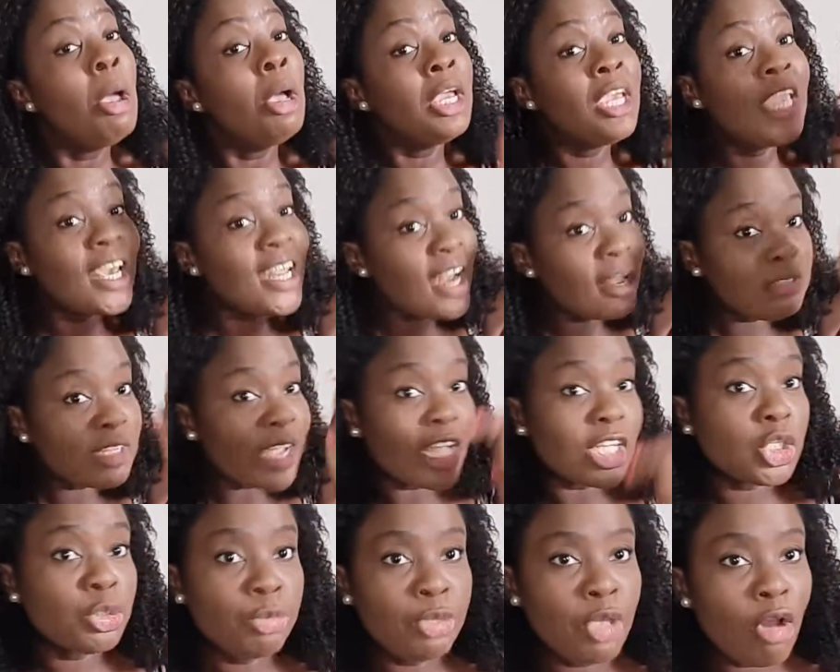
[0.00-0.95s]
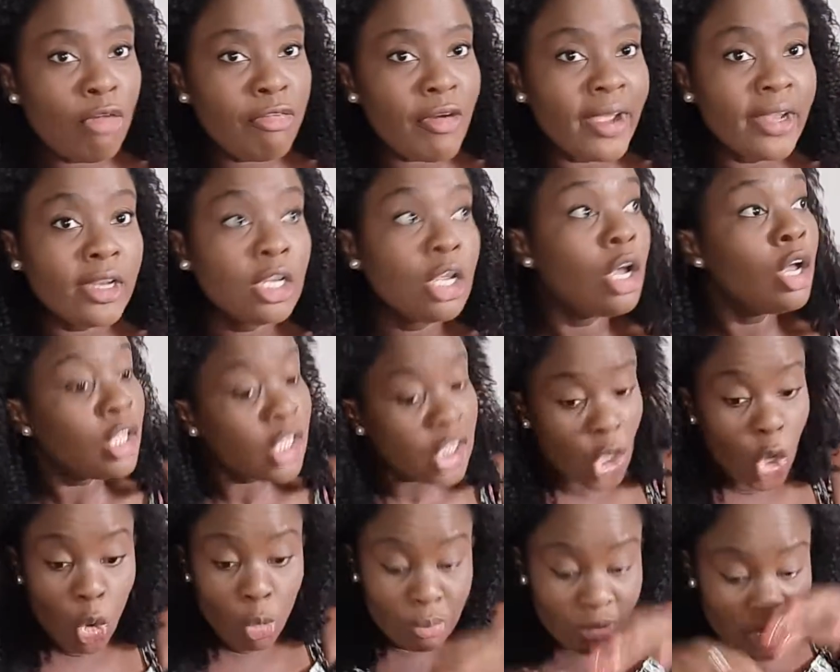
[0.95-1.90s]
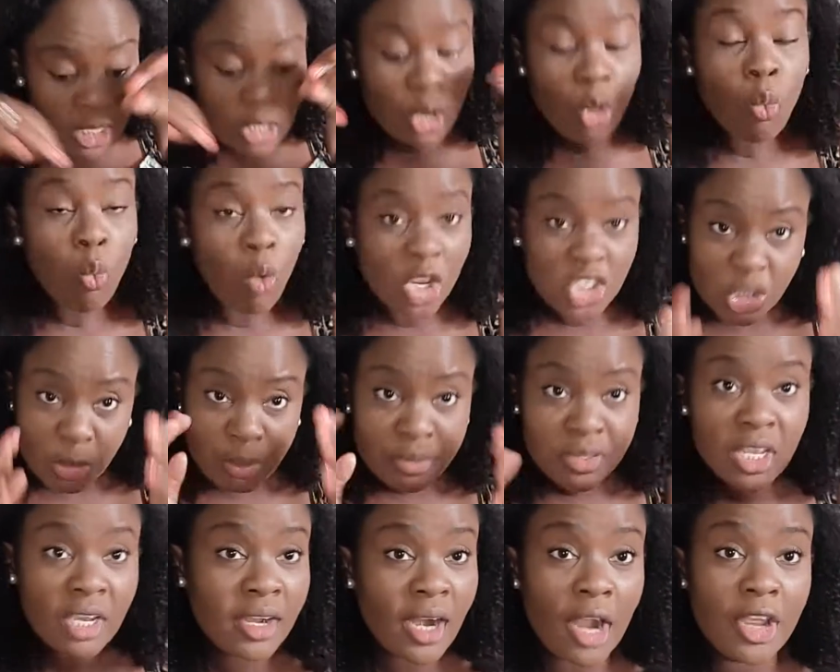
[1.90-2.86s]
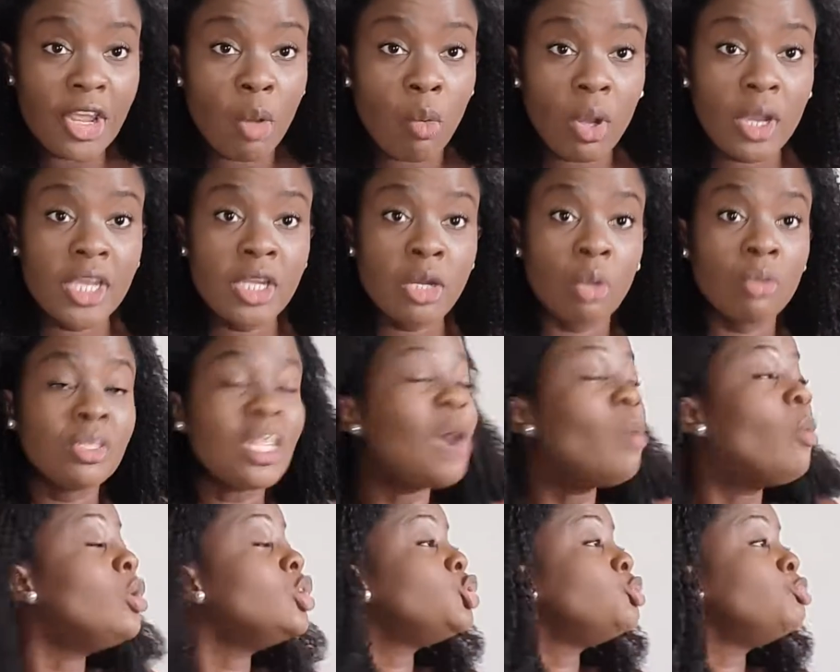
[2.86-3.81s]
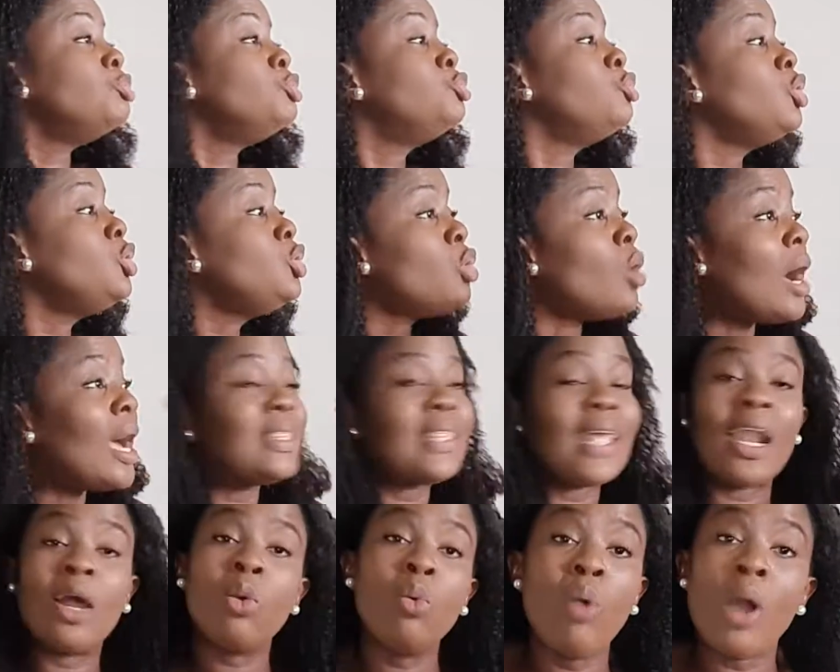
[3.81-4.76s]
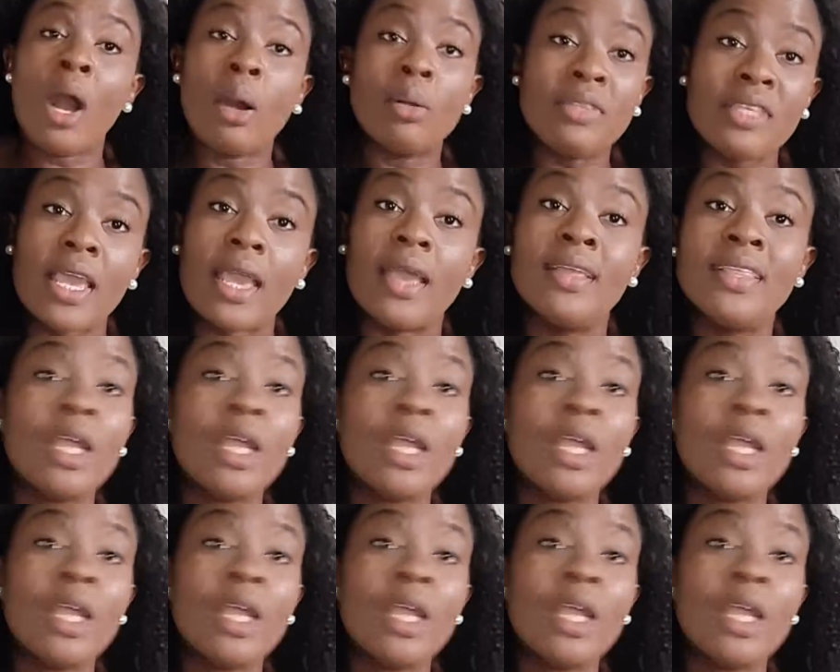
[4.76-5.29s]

Give them a chance to be your friend, they will be worshipping the ground you're walking on. They're going to be doing your antaraku out here.